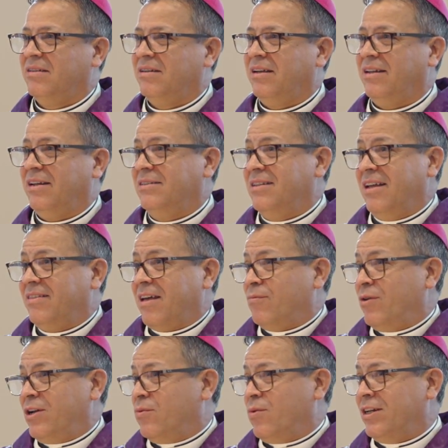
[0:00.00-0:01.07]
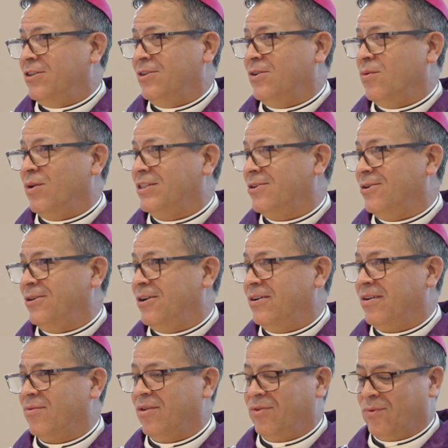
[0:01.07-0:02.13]
And it's not that we don't want to know what's going on
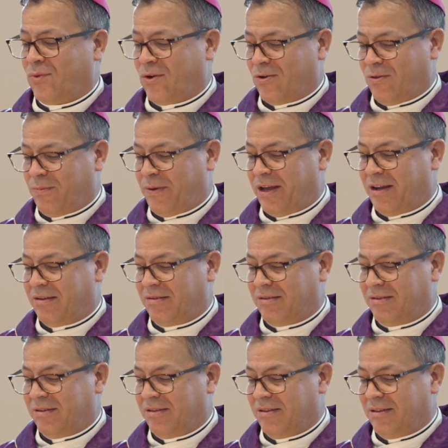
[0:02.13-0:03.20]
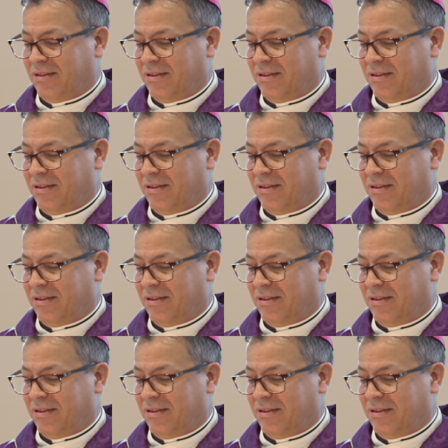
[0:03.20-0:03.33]
around the world, but